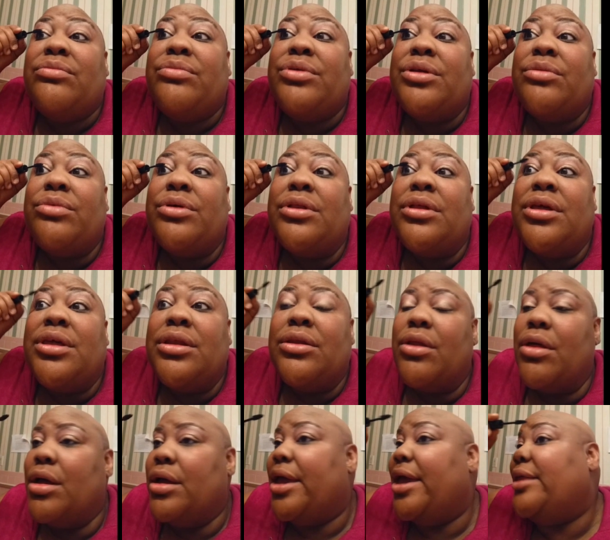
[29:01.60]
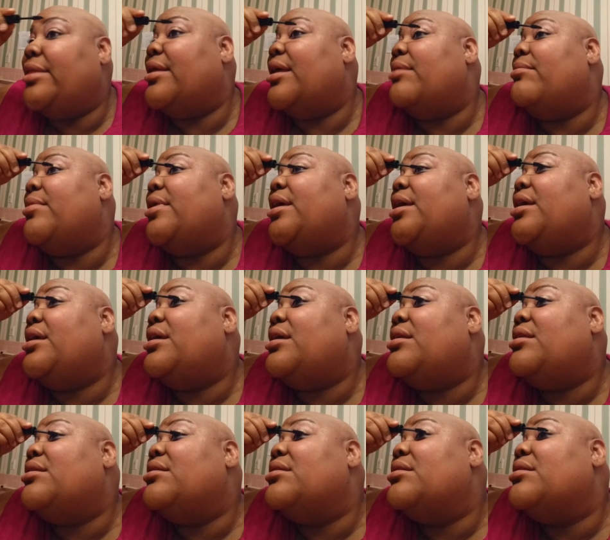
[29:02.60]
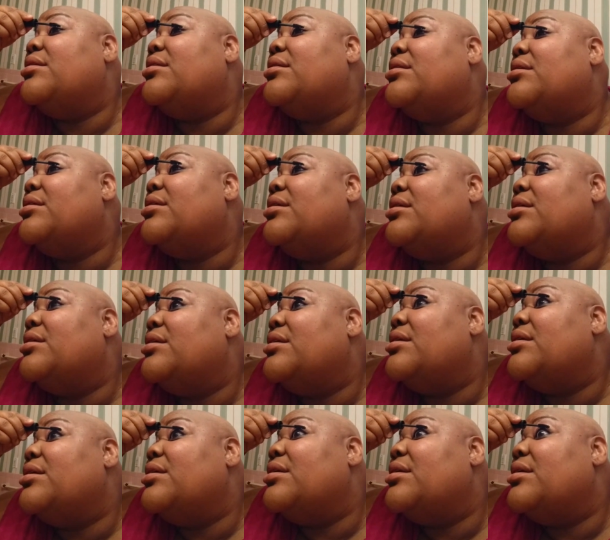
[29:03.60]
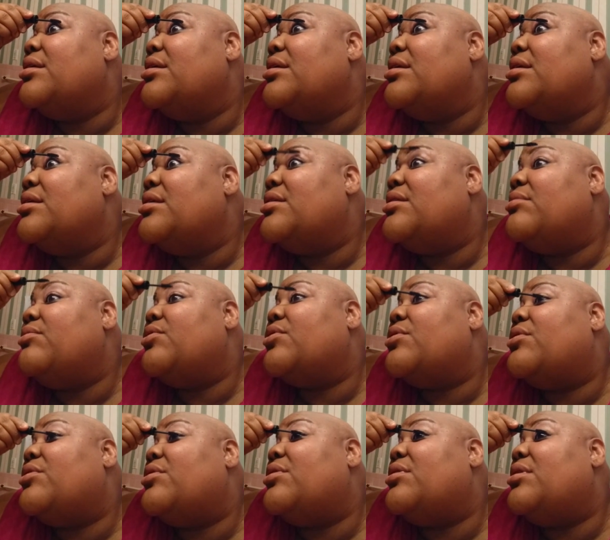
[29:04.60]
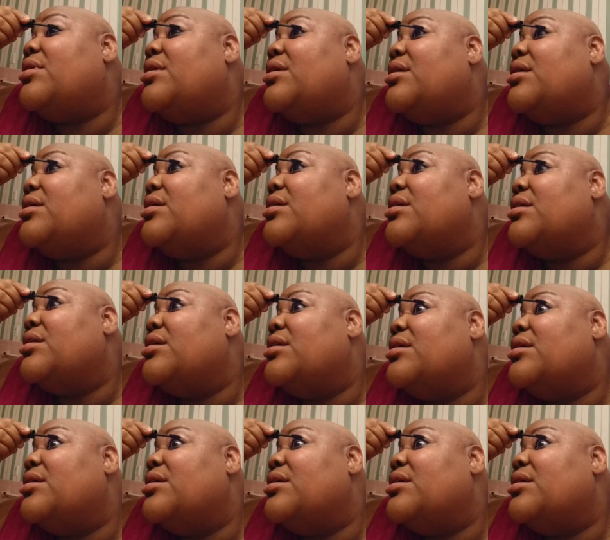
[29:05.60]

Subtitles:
But it will elongate them. And so I'm just curling it.